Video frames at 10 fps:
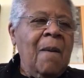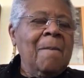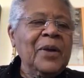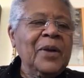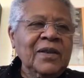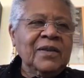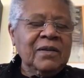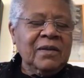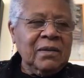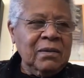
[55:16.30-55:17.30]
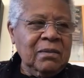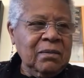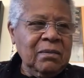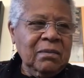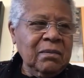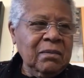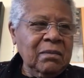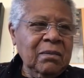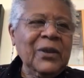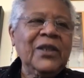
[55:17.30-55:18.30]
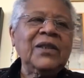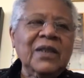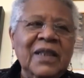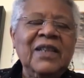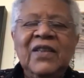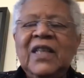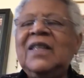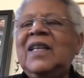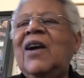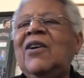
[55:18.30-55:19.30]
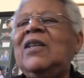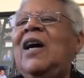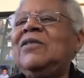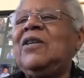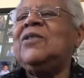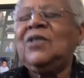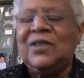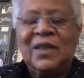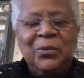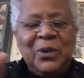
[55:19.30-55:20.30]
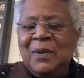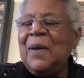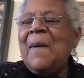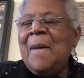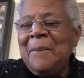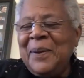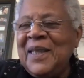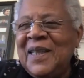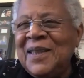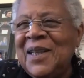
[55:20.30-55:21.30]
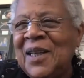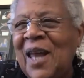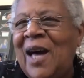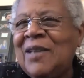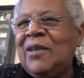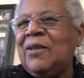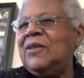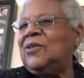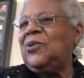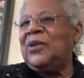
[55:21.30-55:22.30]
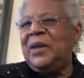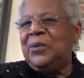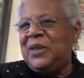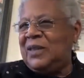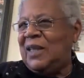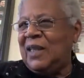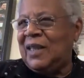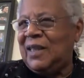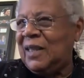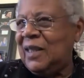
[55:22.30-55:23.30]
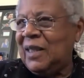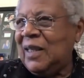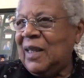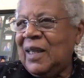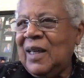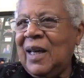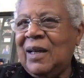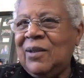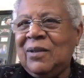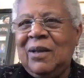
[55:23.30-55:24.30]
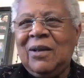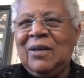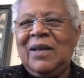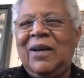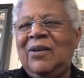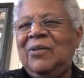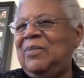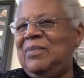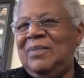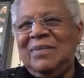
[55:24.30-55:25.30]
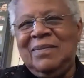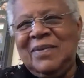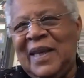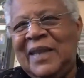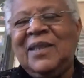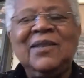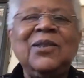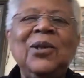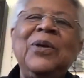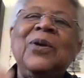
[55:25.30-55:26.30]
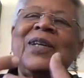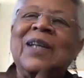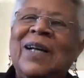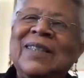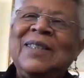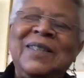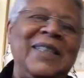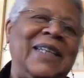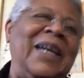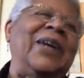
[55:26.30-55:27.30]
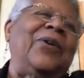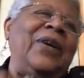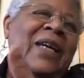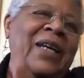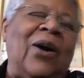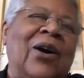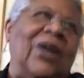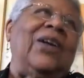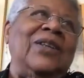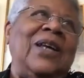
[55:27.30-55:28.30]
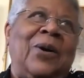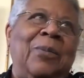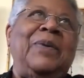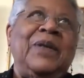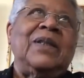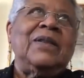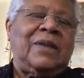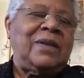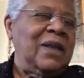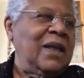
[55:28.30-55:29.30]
books, we couldn't leave anything in our lockers because they would pee in the lockers or they would take out all our lessons. So we were constantly carrying all our books.